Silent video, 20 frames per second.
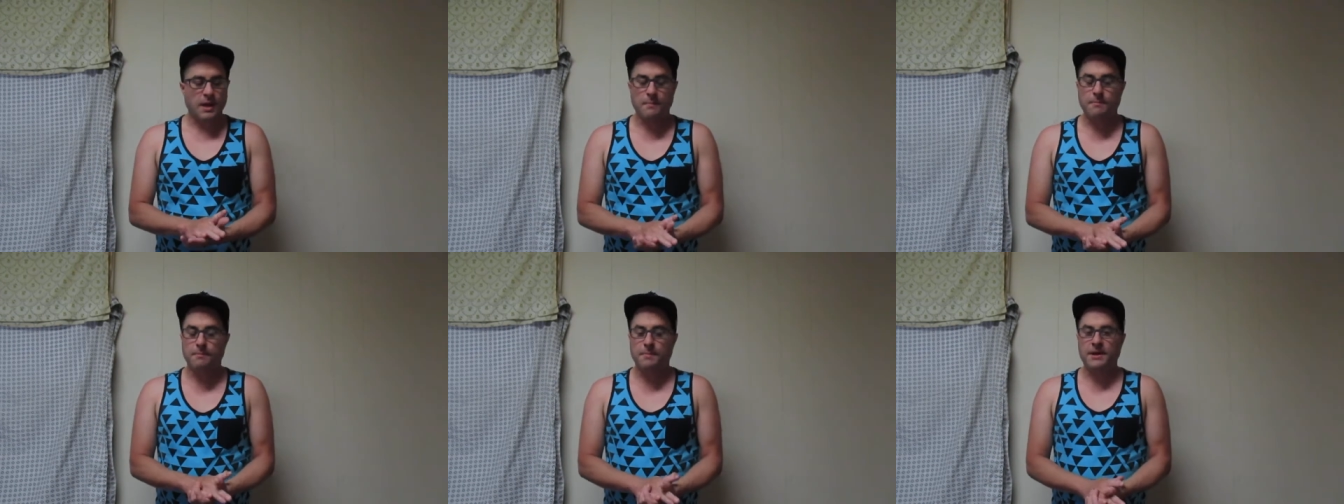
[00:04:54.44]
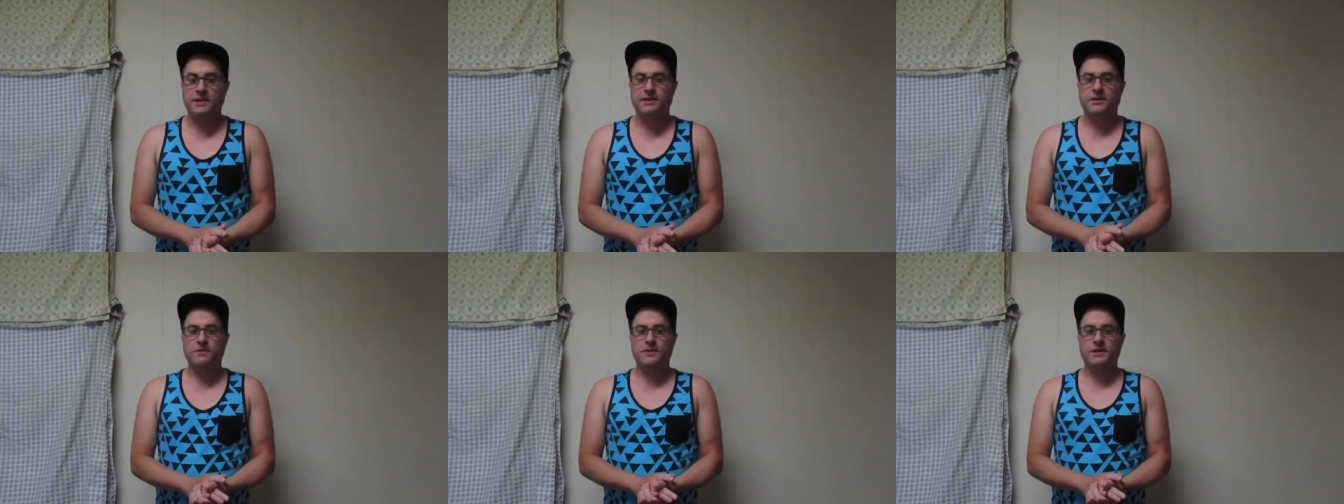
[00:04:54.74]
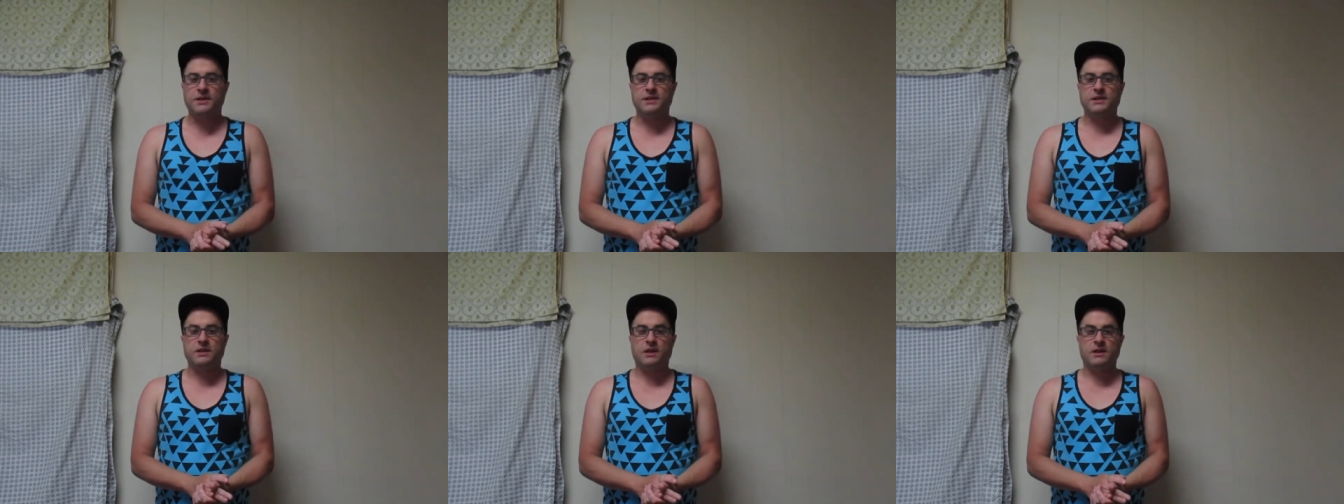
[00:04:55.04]
But there
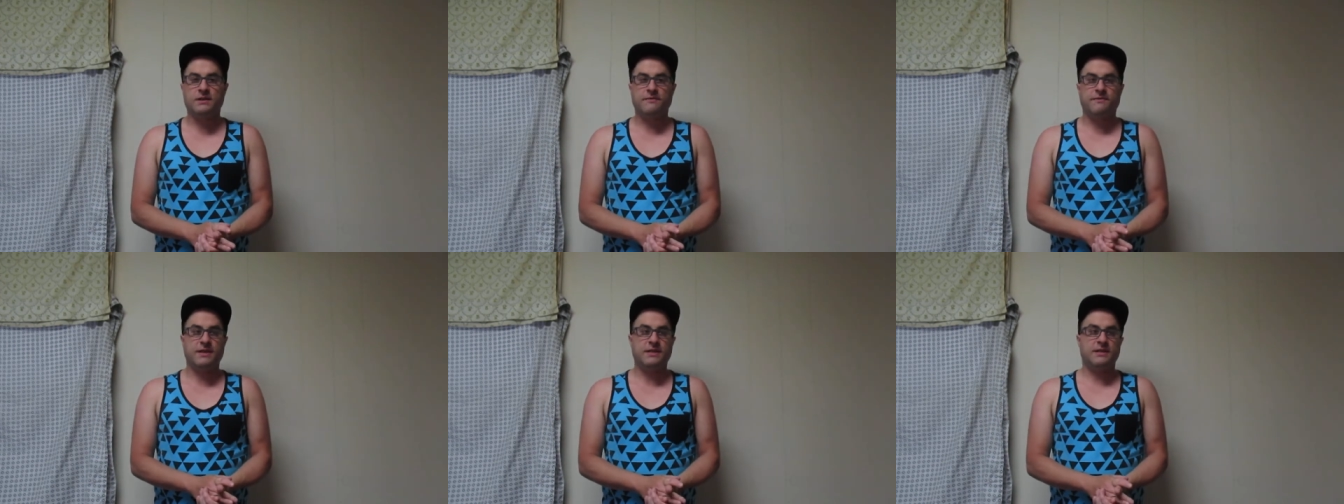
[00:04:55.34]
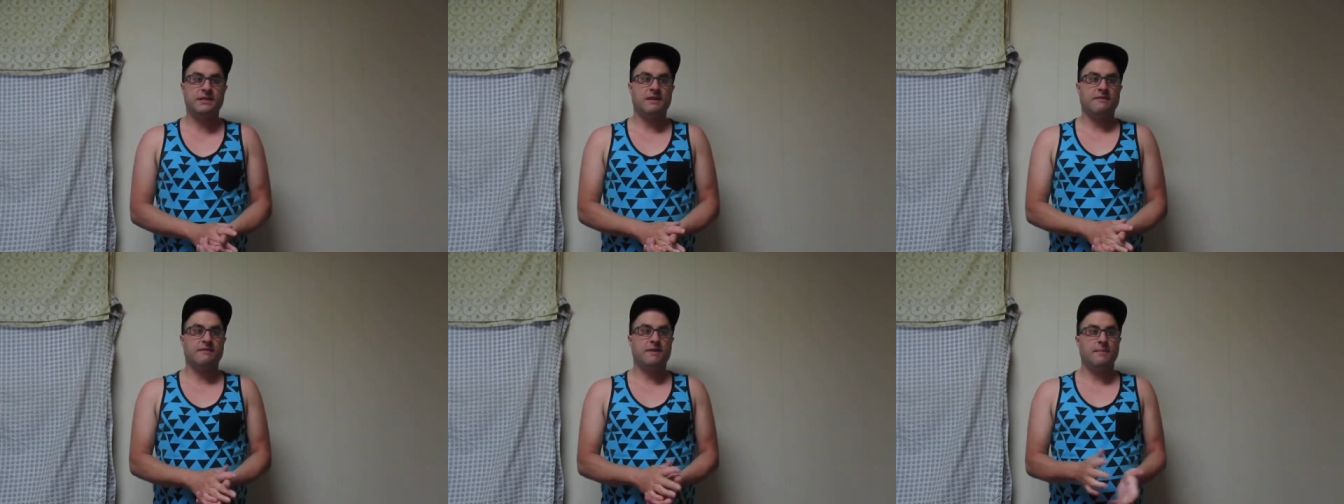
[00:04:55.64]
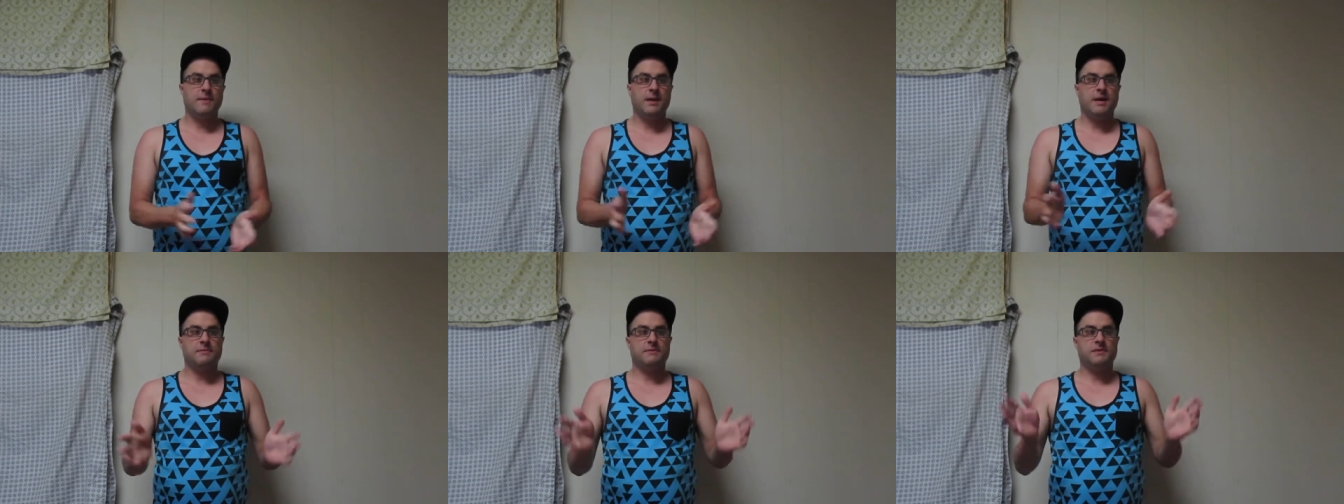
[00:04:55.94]
is a lot of fun stuff
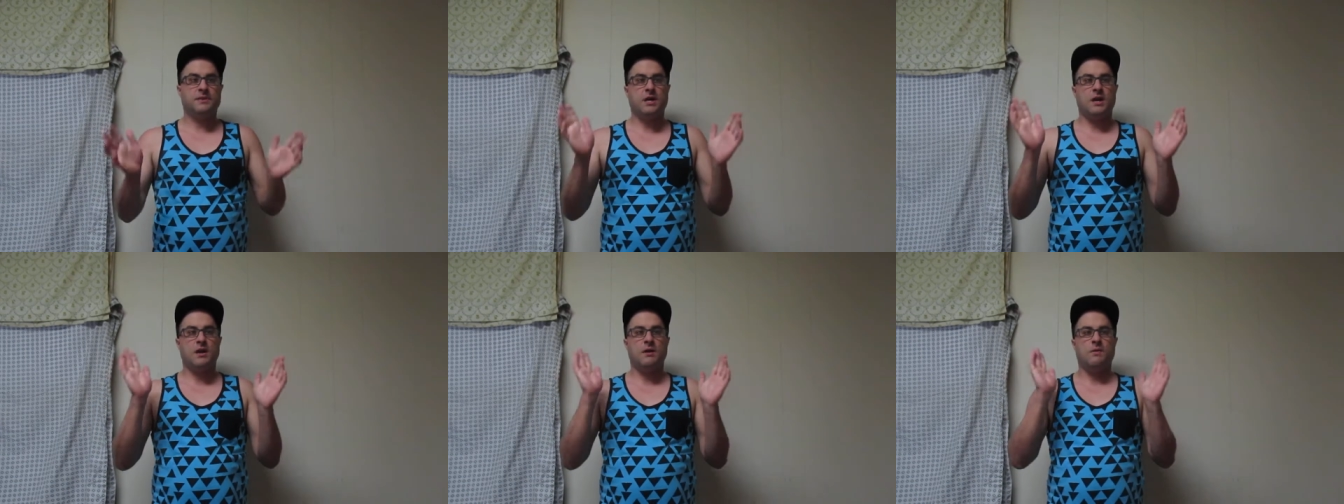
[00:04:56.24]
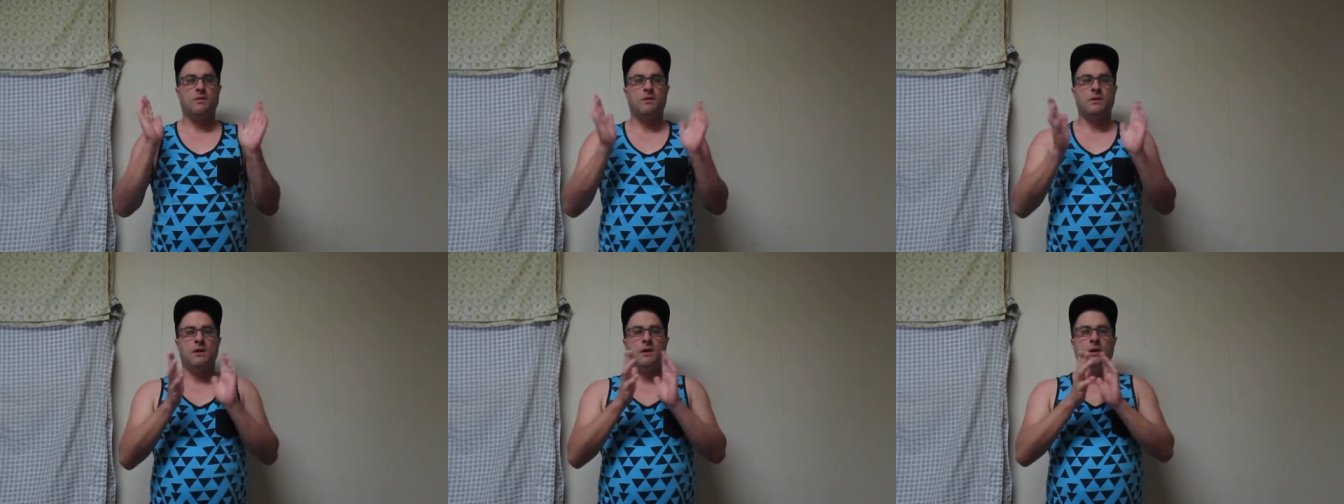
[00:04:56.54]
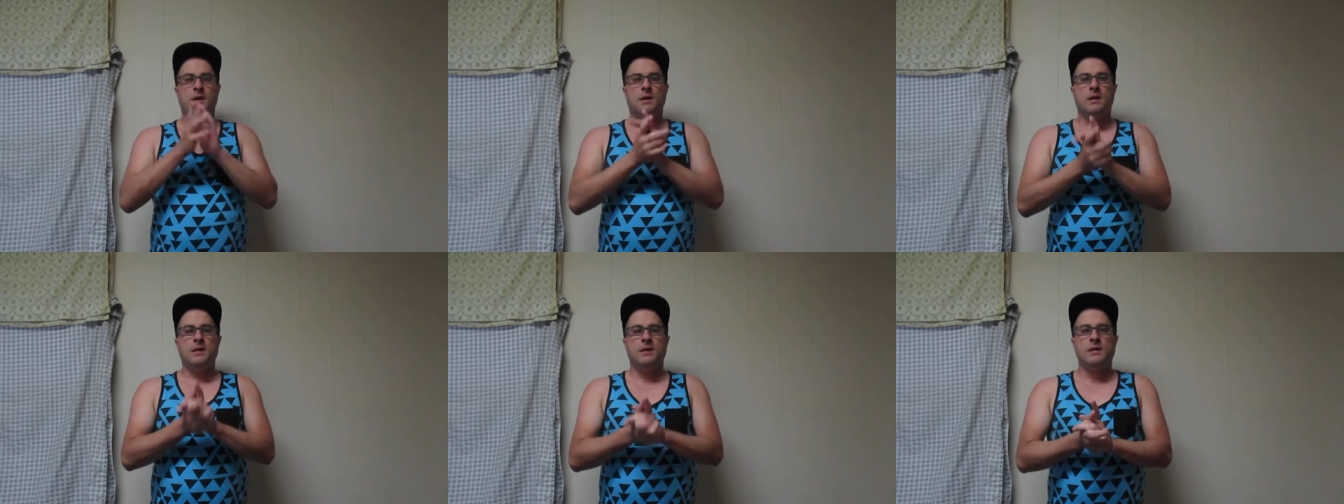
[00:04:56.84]
coming up. So,
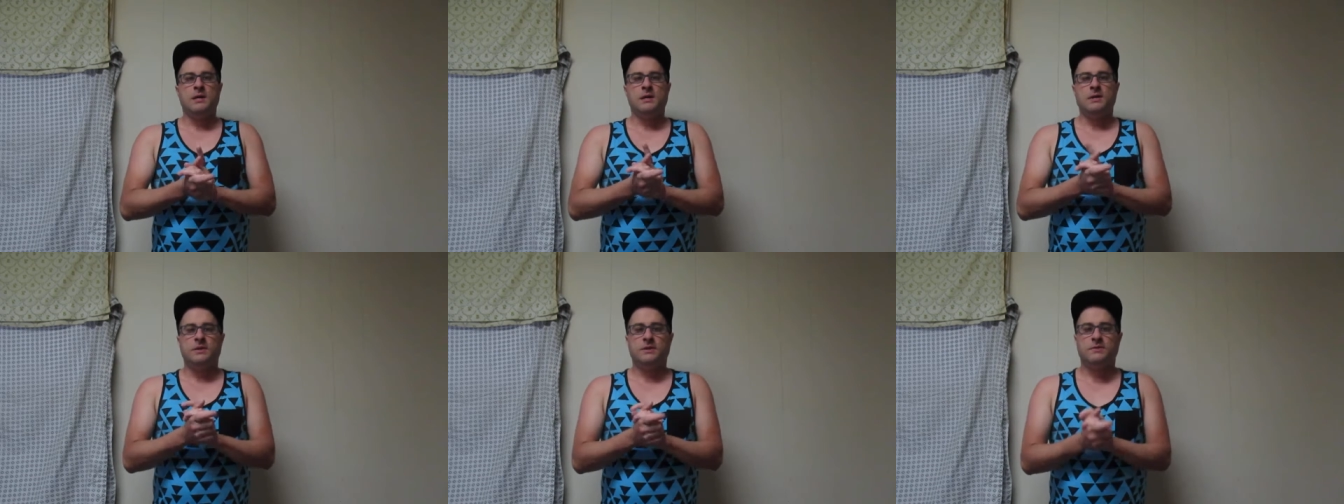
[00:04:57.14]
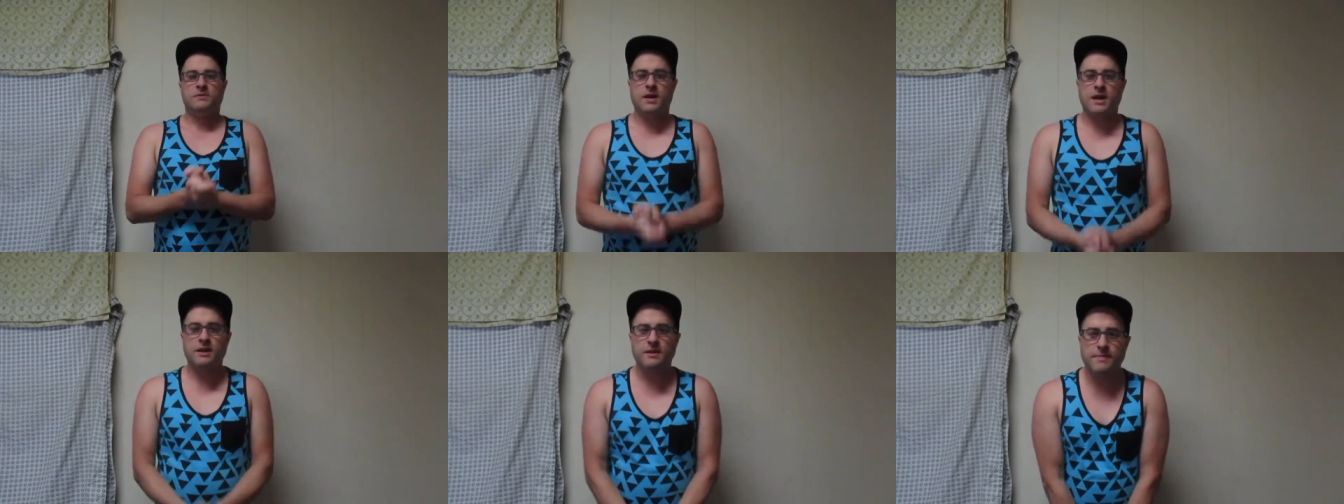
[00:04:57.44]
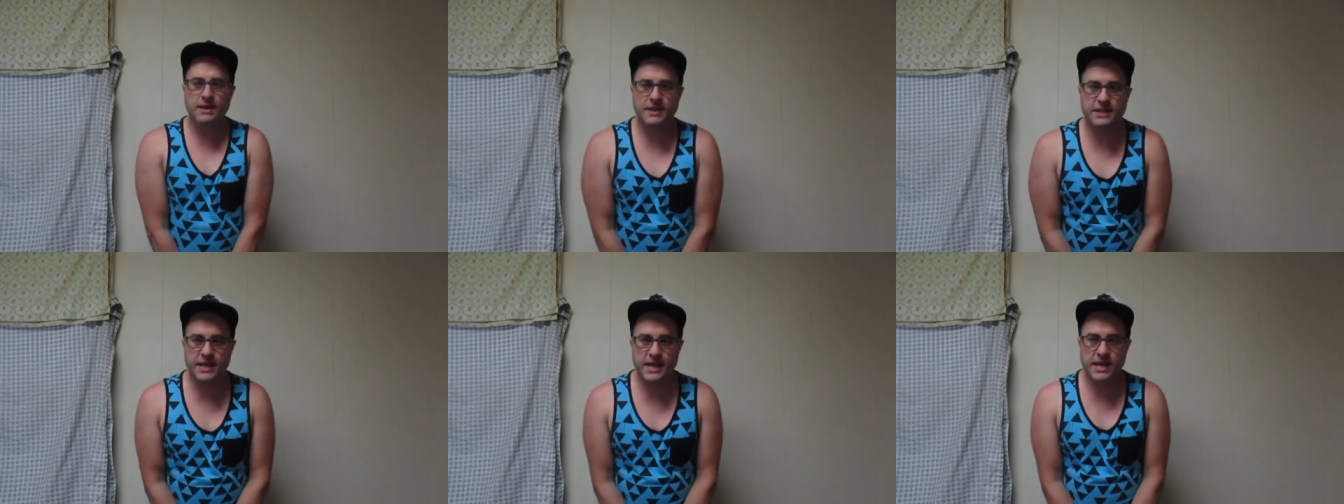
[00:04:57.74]
subscribe to
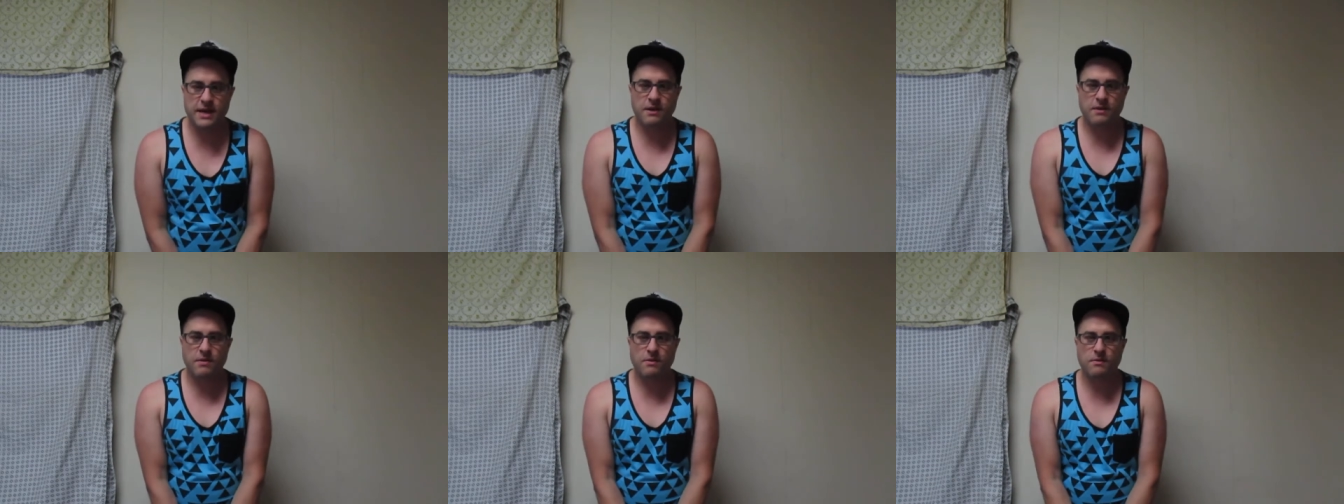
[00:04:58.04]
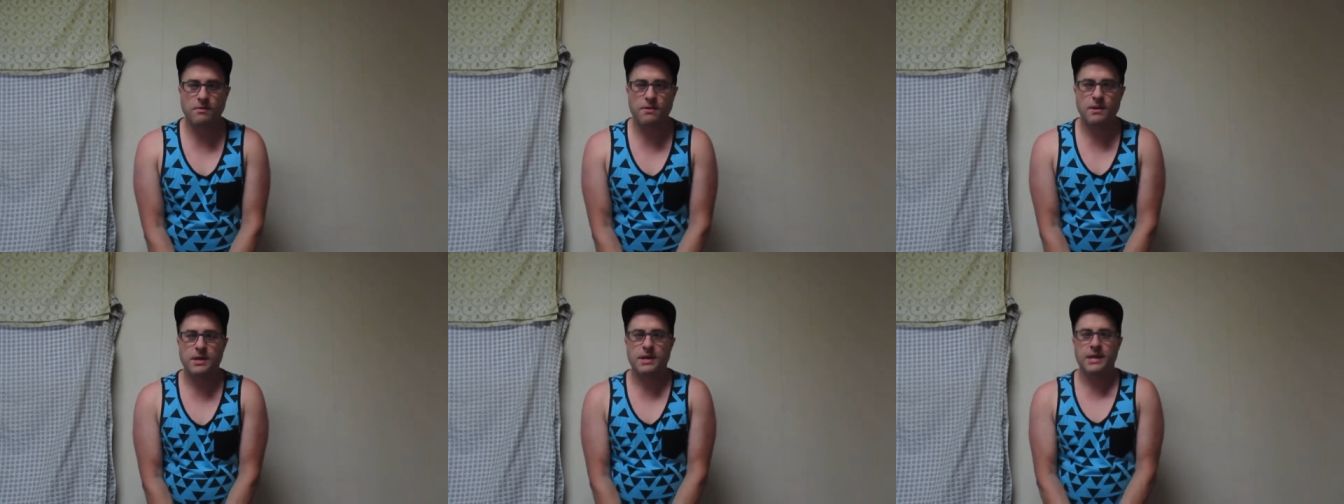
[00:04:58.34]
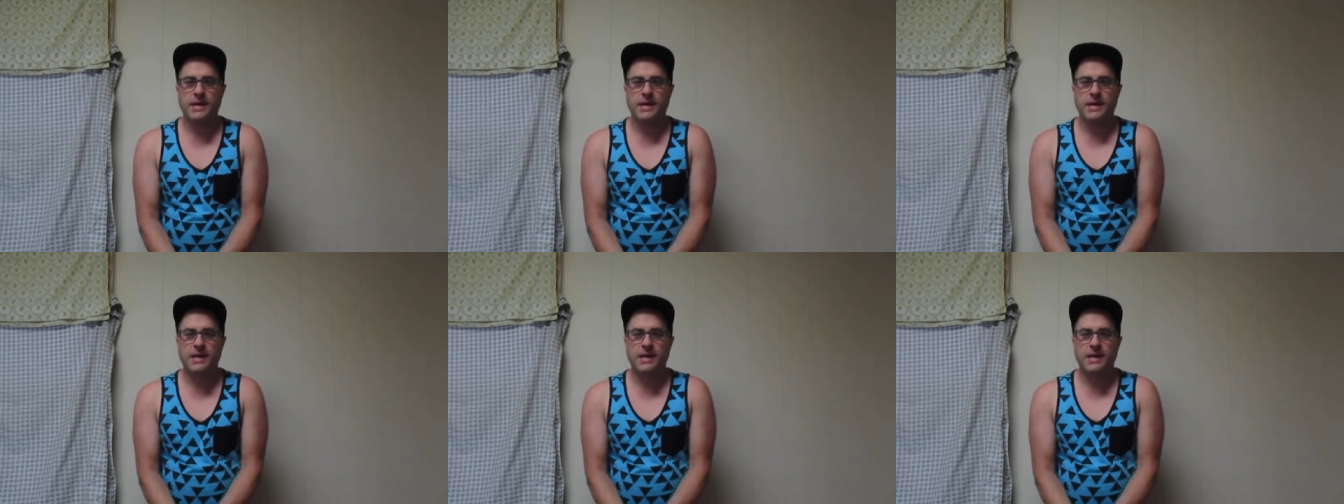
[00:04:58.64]
my channel.